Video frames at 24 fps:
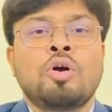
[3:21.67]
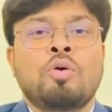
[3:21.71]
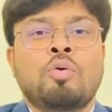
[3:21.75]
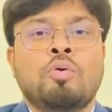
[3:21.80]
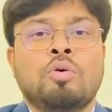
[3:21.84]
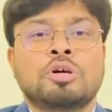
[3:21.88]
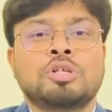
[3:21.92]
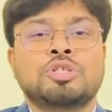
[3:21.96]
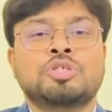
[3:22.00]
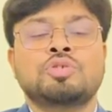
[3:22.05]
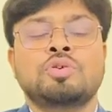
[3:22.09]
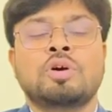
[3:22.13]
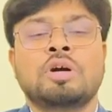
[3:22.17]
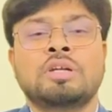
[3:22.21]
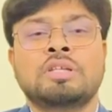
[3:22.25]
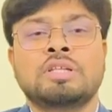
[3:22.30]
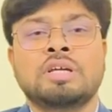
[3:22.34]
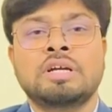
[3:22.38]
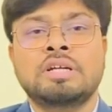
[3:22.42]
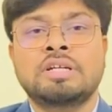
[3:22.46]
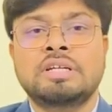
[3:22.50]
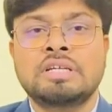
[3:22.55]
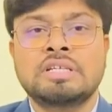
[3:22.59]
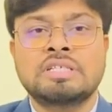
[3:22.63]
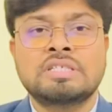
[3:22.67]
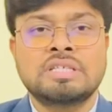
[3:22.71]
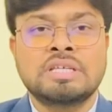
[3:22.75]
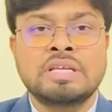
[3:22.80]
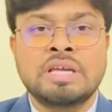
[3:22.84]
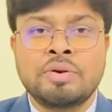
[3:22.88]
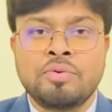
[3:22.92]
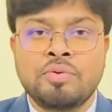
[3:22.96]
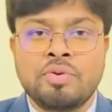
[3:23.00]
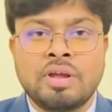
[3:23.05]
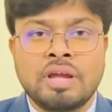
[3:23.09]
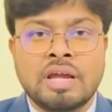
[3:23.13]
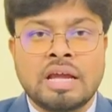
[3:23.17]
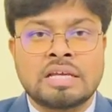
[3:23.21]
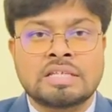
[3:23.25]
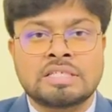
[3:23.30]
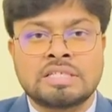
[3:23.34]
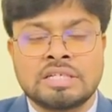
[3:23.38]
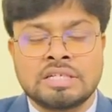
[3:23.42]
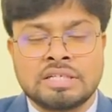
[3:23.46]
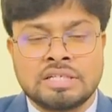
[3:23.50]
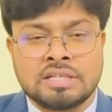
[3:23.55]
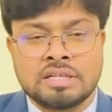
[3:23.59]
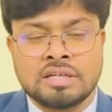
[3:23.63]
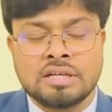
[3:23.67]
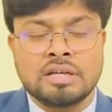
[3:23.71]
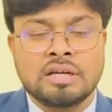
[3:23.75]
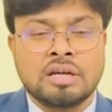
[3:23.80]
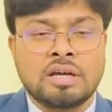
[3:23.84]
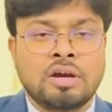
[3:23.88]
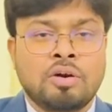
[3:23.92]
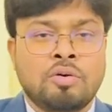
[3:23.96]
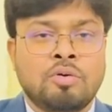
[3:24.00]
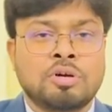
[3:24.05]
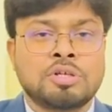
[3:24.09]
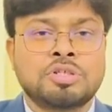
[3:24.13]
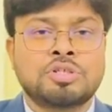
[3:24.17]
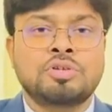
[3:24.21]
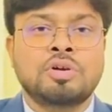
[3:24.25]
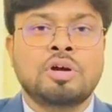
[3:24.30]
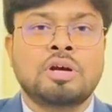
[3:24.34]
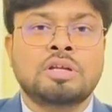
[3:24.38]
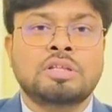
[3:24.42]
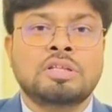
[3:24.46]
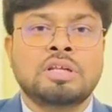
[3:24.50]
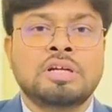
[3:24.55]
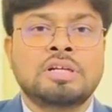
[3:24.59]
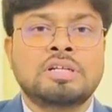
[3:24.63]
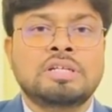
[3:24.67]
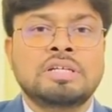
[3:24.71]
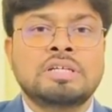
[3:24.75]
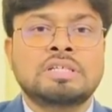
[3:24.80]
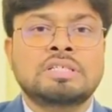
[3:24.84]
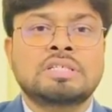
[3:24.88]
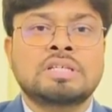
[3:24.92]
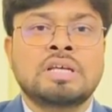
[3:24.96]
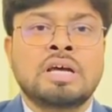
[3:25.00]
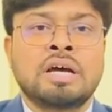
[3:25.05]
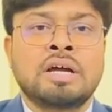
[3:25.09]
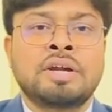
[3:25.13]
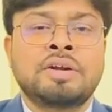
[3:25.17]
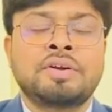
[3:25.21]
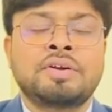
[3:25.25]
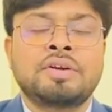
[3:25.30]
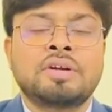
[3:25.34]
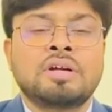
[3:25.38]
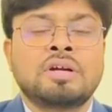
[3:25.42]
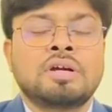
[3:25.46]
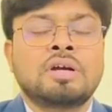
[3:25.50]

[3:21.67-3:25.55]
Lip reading: osteoarthritis, uric acid osteoarthritis, and